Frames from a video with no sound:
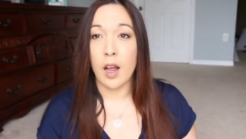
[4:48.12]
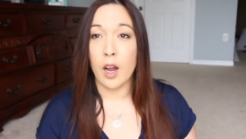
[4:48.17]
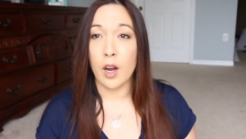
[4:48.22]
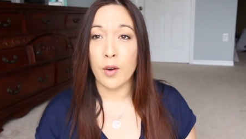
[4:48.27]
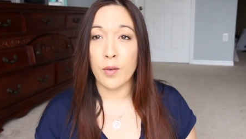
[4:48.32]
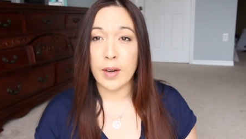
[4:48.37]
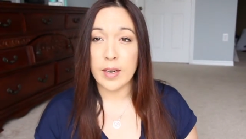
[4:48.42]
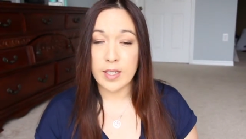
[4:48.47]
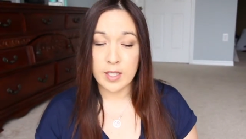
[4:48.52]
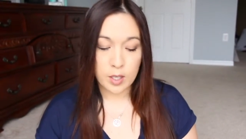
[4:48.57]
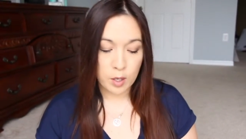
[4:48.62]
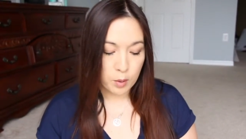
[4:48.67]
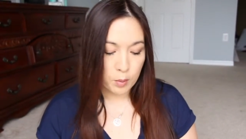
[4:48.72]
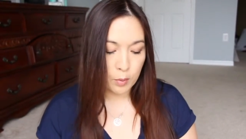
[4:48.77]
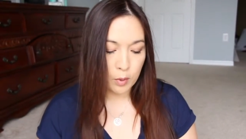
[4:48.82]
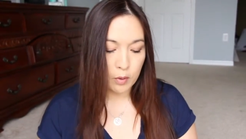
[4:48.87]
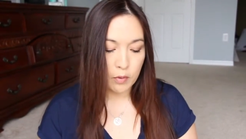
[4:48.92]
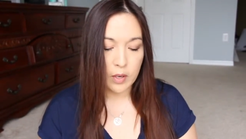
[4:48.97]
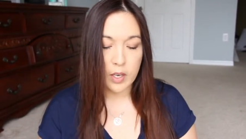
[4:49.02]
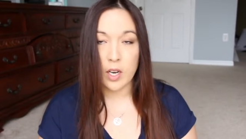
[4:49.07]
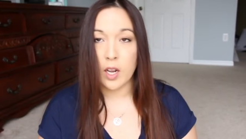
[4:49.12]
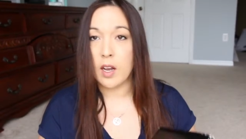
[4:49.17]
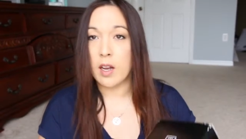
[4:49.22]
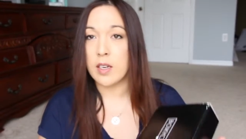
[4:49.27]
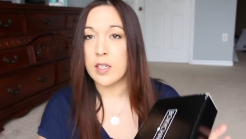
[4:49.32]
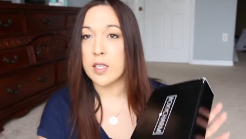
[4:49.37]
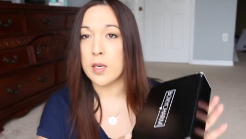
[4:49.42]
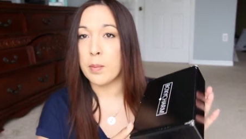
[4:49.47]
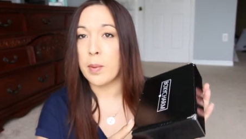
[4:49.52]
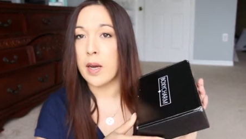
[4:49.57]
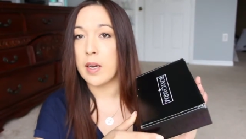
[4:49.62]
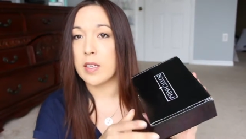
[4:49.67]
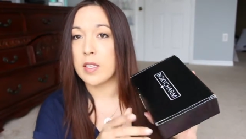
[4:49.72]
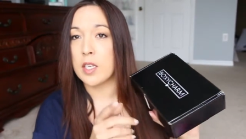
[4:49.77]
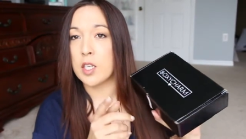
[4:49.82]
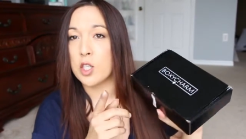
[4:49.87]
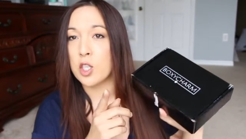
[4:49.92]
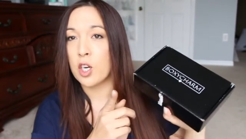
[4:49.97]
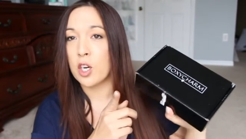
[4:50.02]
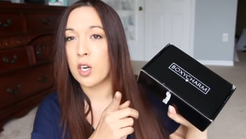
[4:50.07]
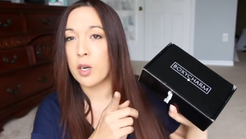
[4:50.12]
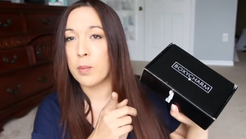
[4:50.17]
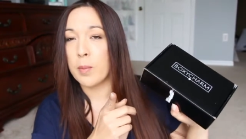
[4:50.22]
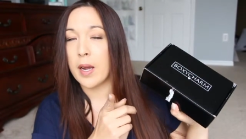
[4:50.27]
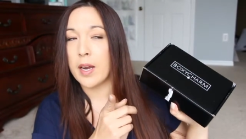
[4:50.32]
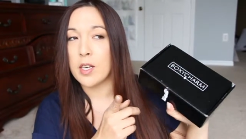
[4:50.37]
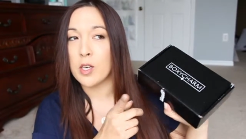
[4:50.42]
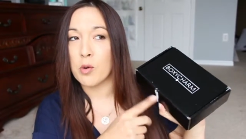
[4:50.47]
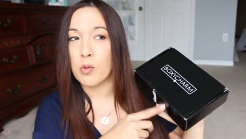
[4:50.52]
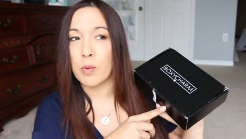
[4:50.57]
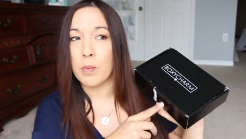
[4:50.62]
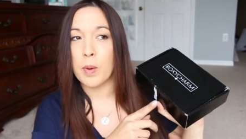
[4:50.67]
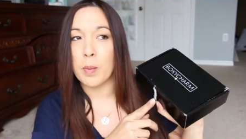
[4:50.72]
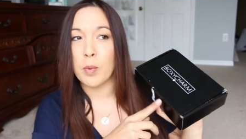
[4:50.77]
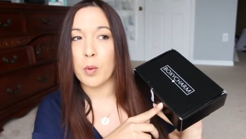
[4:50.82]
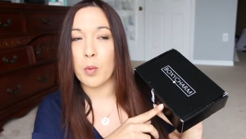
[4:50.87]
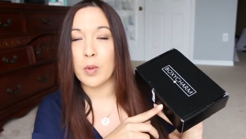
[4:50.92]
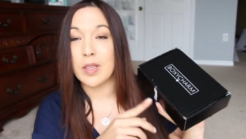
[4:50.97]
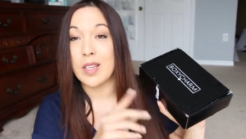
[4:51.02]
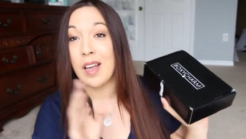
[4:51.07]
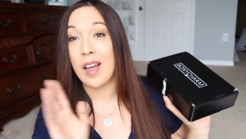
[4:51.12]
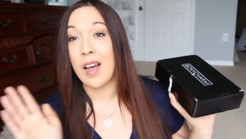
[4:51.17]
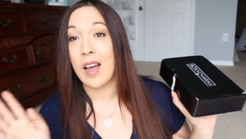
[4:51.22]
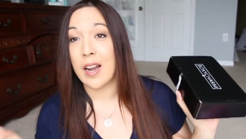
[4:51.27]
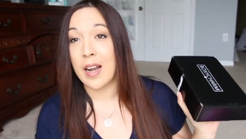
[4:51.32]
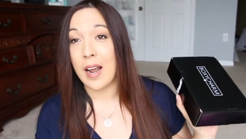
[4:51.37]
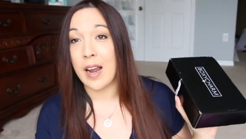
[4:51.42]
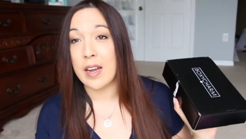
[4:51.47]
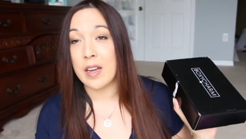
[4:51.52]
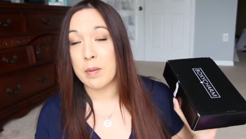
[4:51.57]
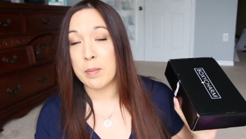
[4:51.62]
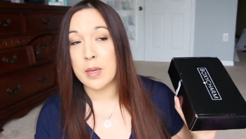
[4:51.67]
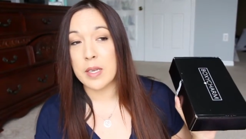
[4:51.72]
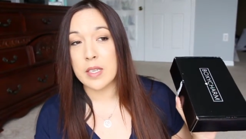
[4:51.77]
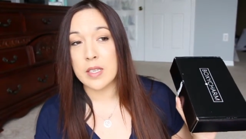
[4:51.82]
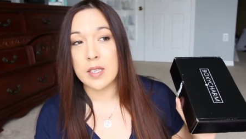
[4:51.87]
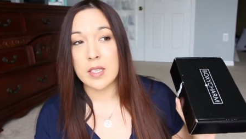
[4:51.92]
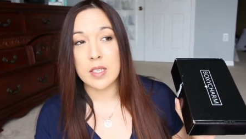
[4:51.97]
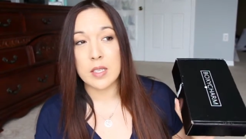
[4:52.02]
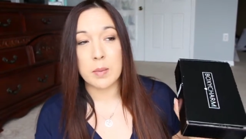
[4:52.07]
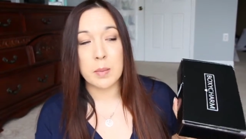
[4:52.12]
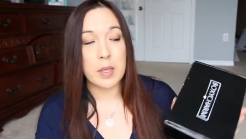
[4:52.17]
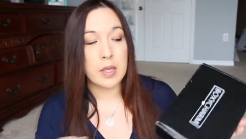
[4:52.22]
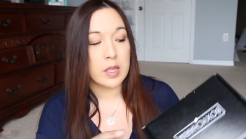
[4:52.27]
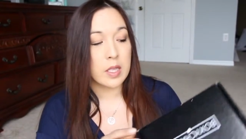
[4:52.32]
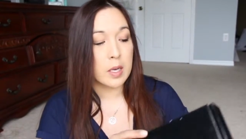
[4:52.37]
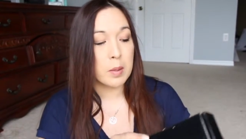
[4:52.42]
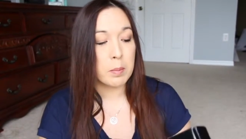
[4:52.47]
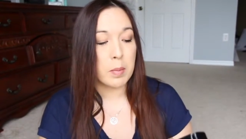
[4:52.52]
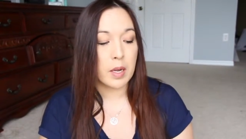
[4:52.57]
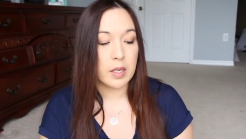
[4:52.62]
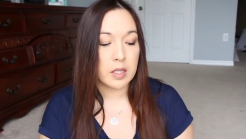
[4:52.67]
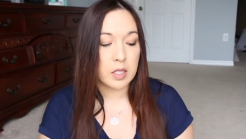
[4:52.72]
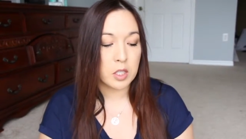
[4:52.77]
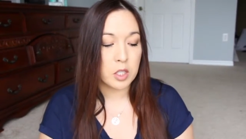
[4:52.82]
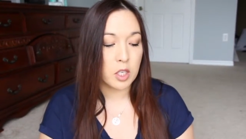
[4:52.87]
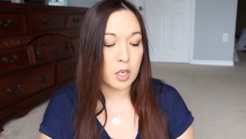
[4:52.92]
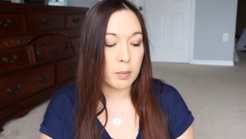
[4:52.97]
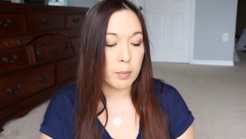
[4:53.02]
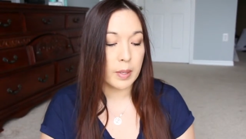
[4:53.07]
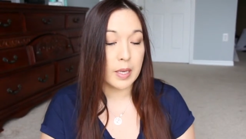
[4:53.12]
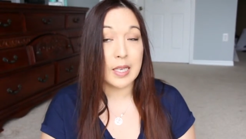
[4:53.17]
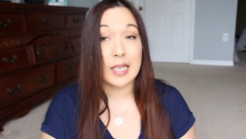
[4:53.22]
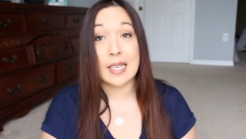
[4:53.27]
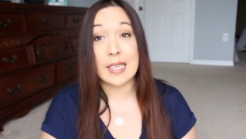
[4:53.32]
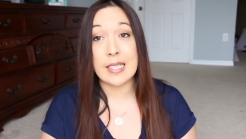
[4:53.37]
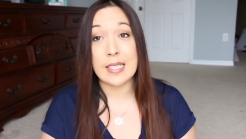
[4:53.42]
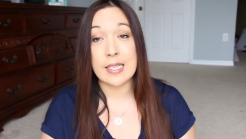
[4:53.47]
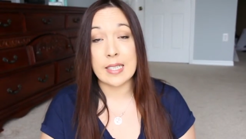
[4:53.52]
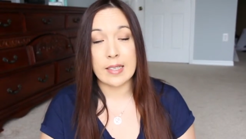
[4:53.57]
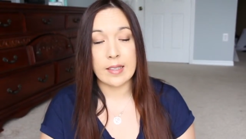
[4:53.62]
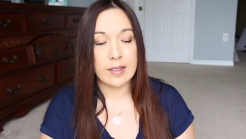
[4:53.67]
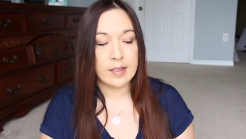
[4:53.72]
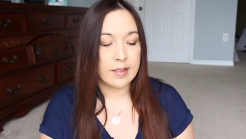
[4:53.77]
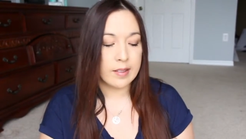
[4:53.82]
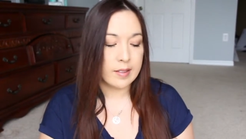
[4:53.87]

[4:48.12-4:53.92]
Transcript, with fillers: All right, so moving on to BoxyCharm. I don't remember what the hot item is this month in BoxyCharm, but let's see.